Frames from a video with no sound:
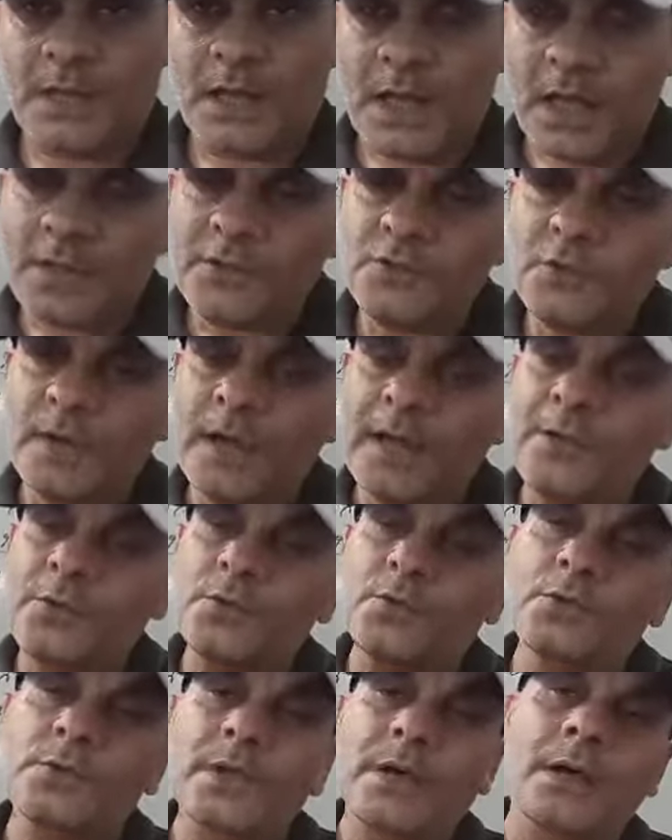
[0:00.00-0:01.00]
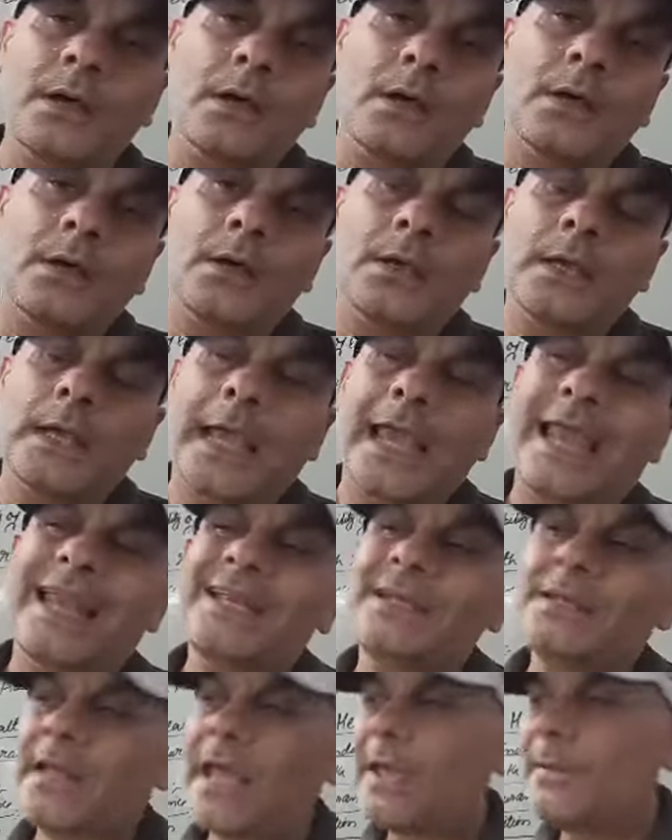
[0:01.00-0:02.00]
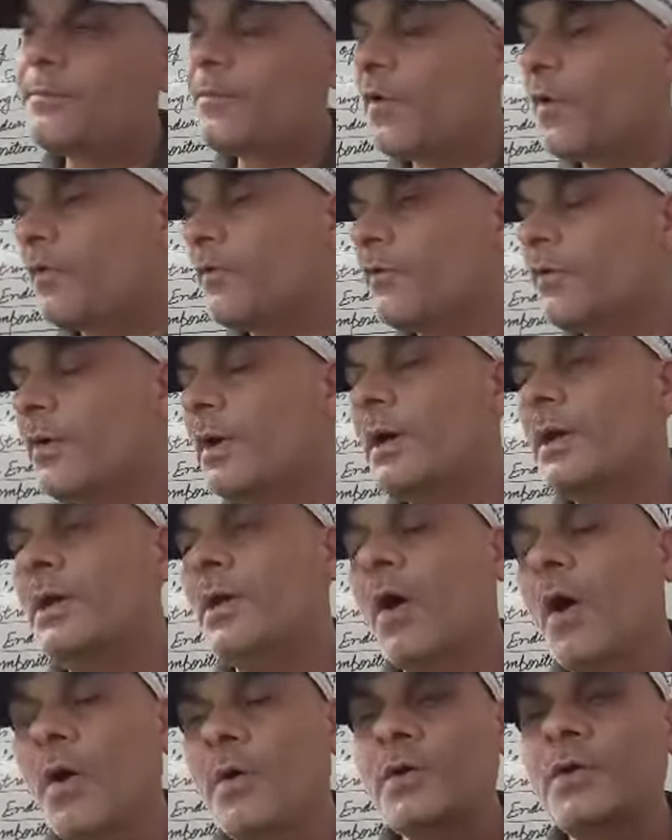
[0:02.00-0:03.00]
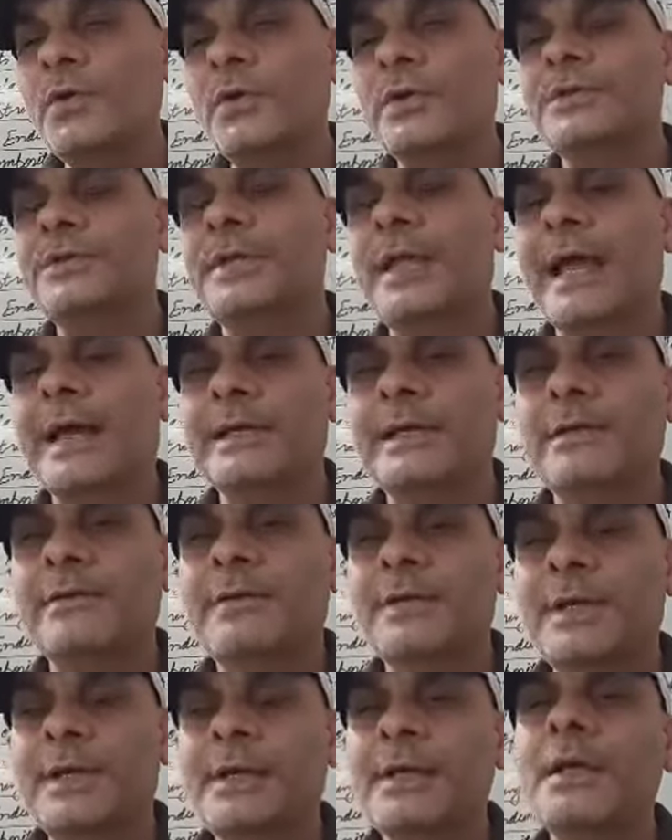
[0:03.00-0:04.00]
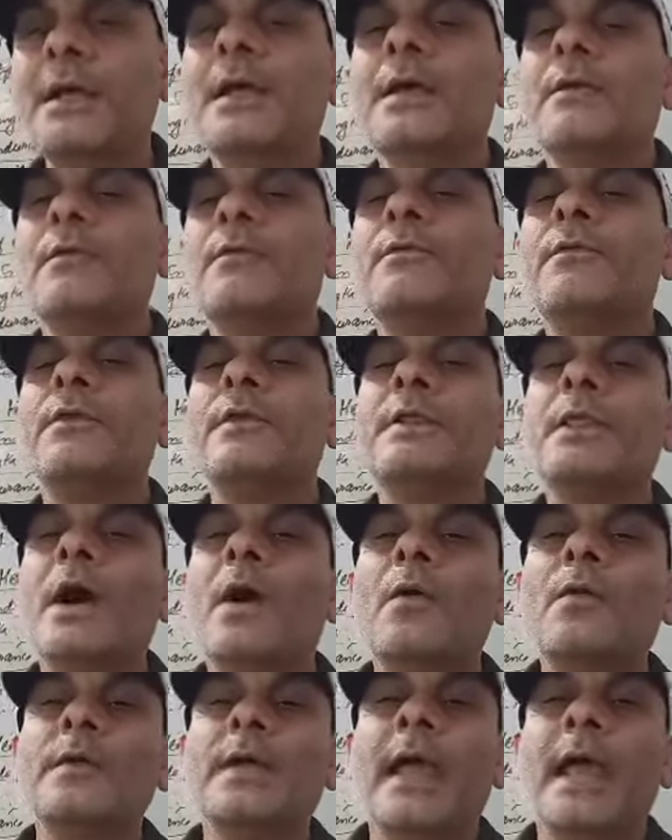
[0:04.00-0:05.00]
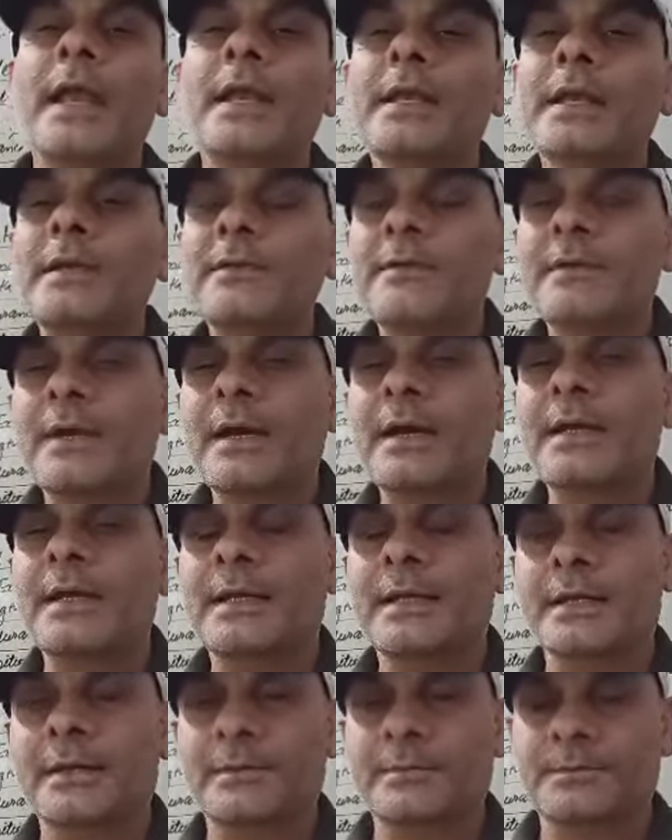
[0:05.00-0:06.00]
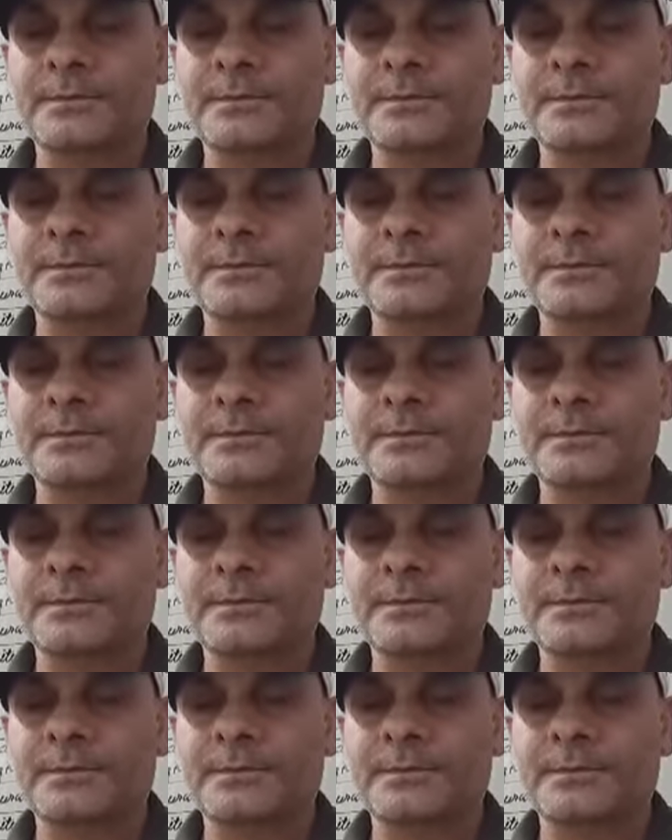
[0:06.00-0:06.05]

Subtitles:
and you can do any type of long duration activity without any difficulty.